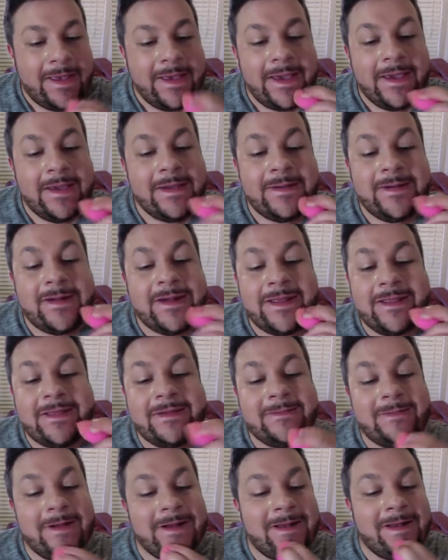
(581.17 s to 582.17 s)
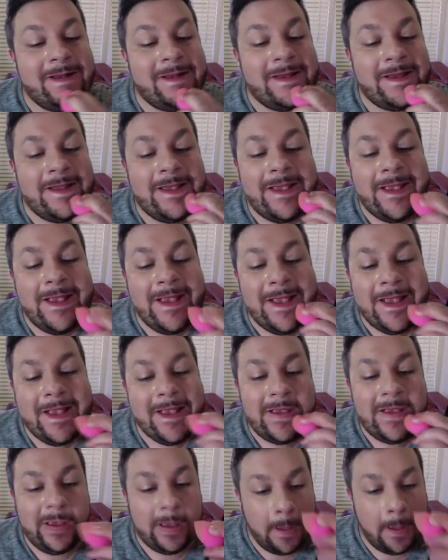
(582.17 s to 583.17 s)
Get rid of the redness.
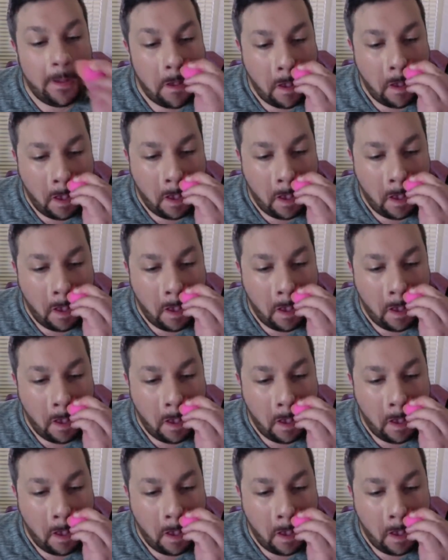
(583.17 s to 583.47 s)
Yeah.